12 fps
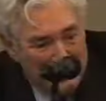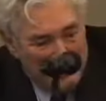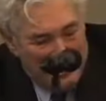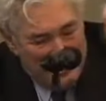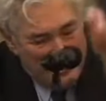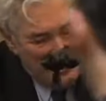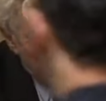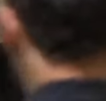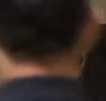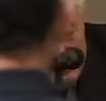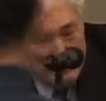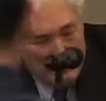And
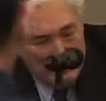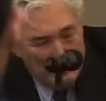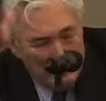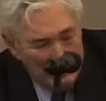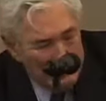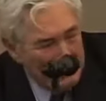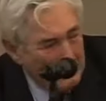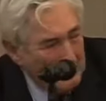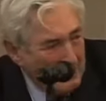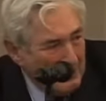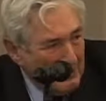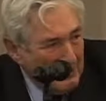you know
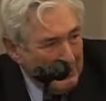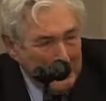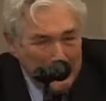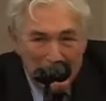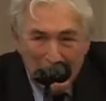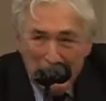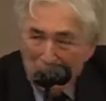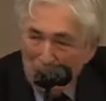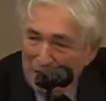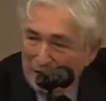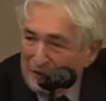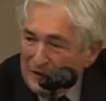something of what is
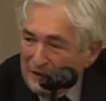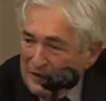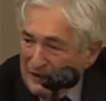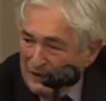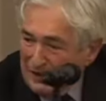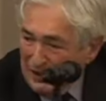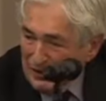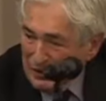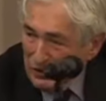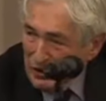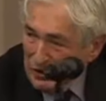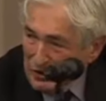happening in the
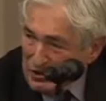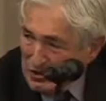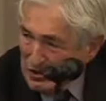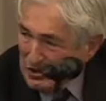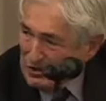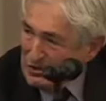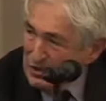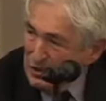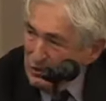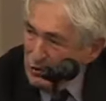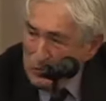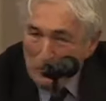United States and
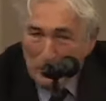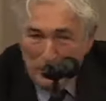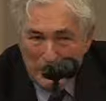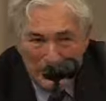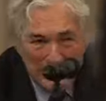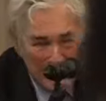in Europe as